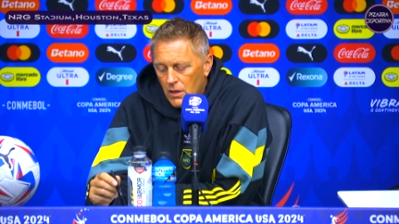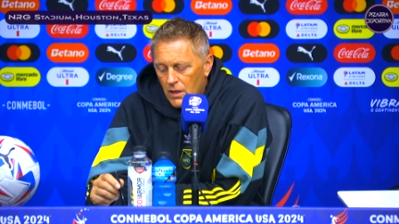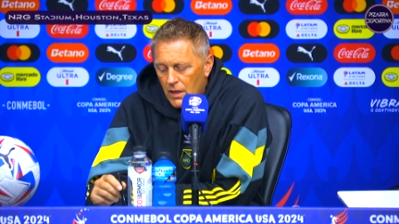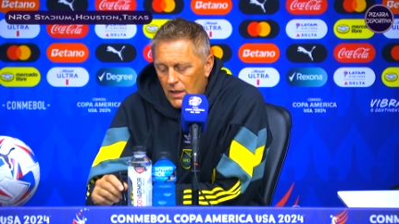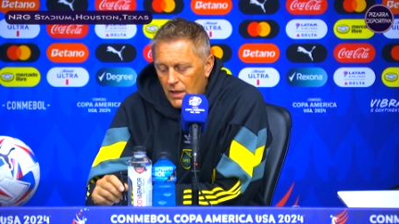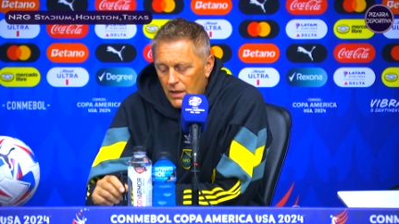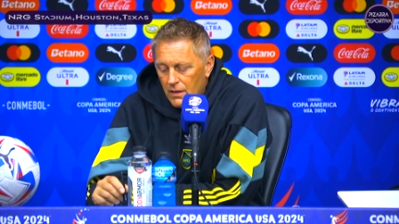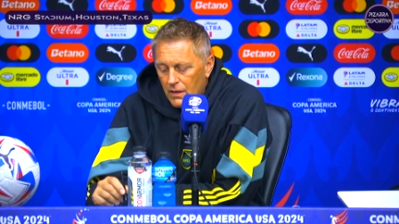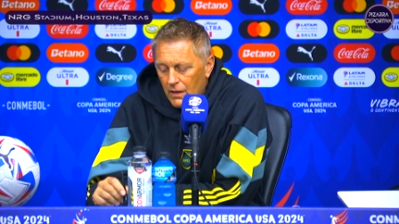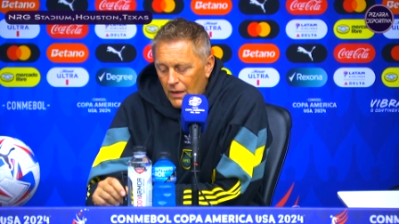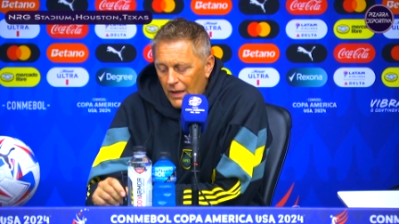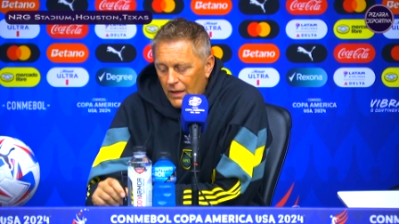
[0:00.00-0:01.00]
And
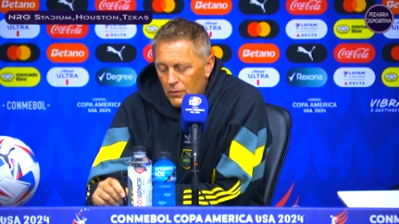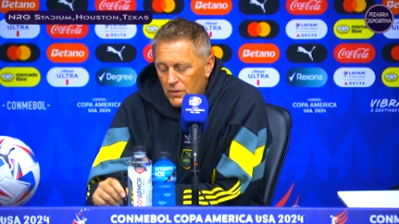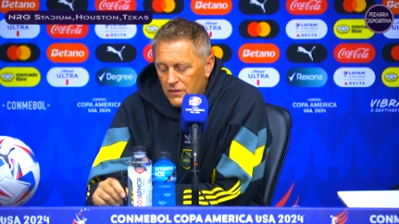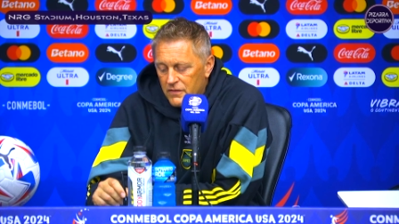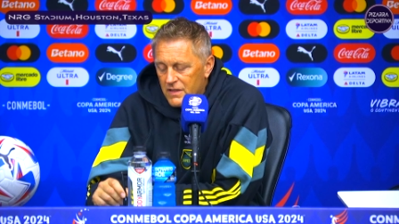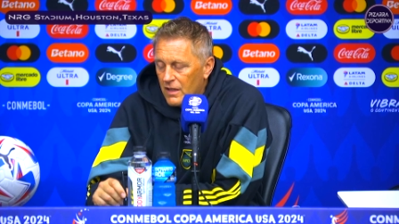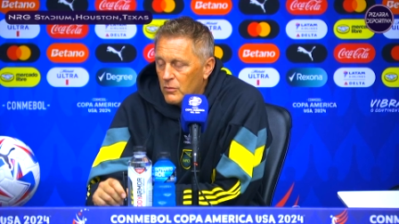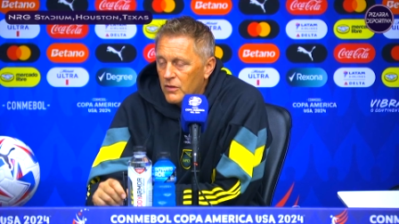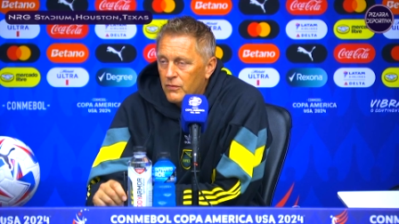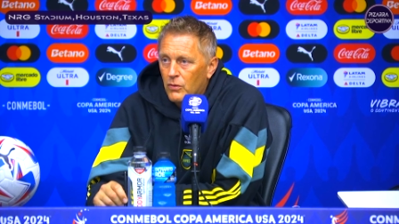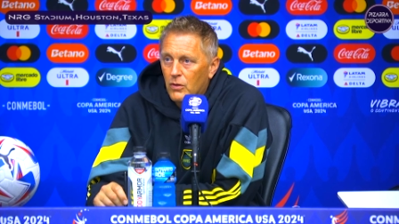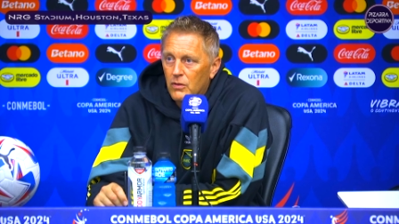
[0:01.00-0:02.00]
like we have said
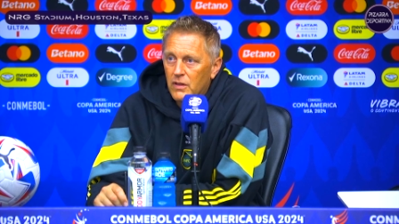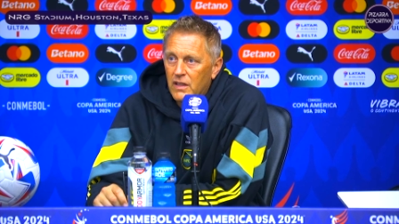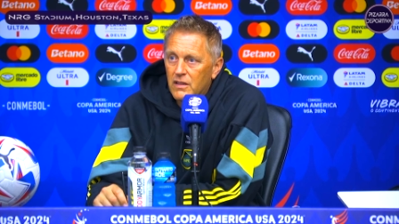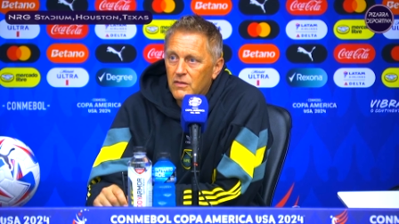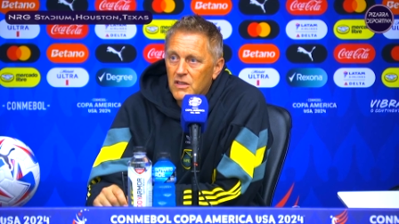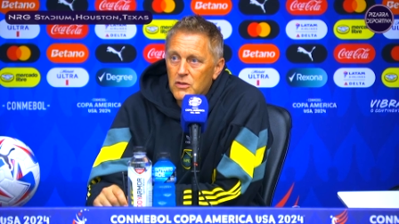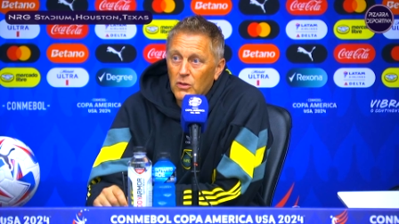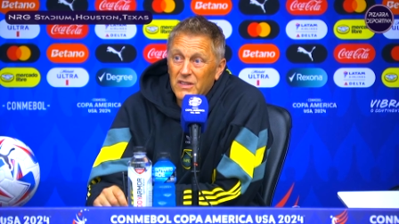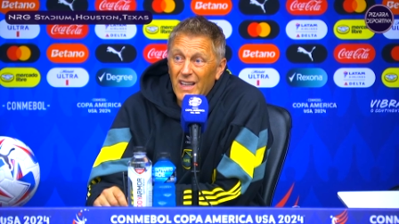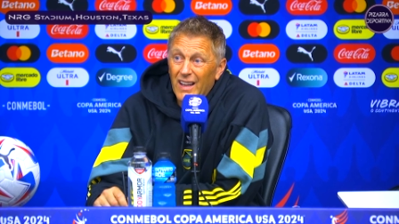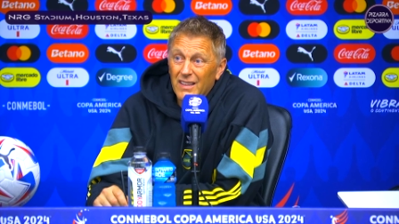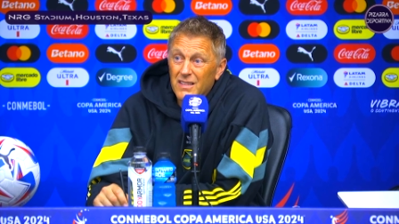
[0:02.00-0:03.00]
before, individual
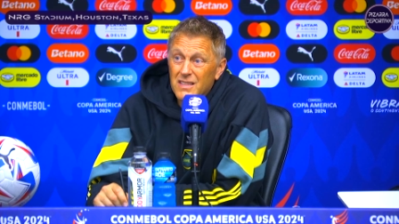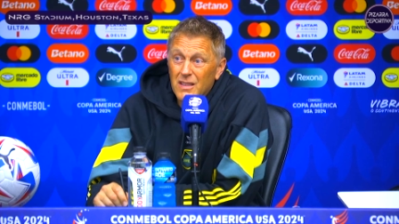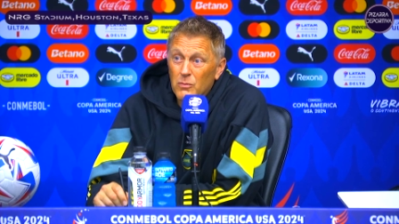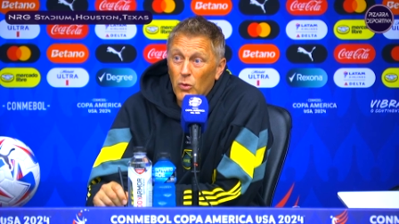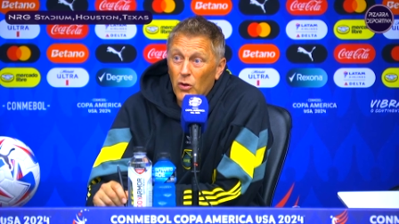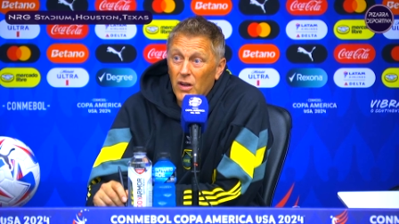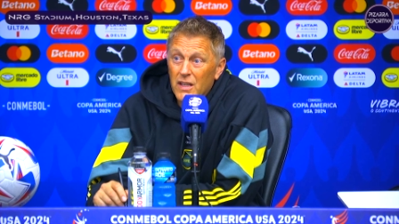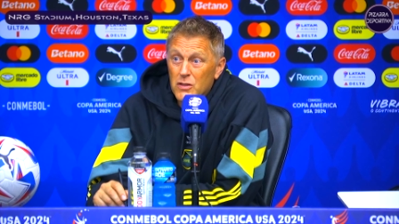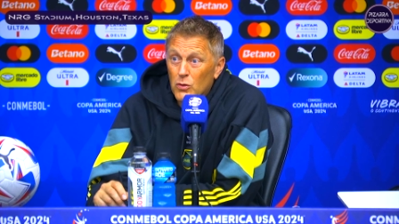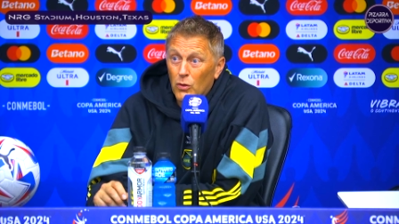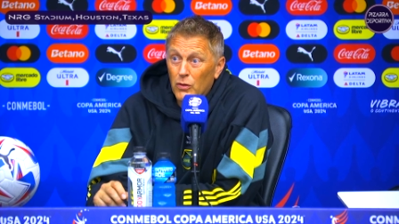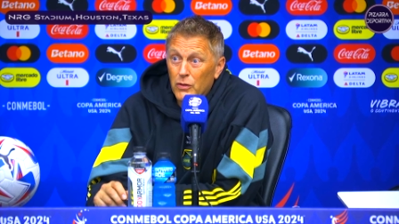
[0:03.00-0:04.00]
talents in more or less
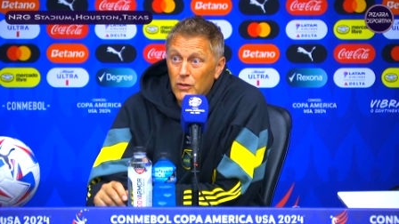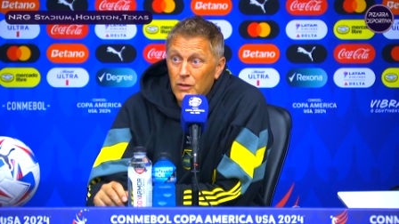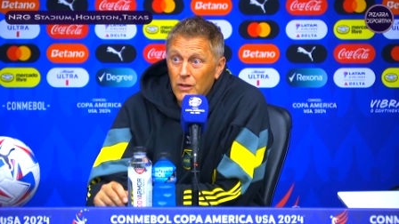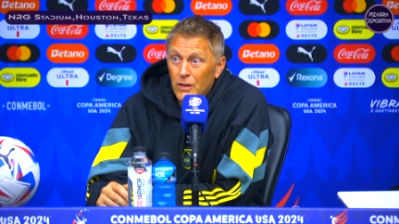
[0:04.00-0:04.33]
all the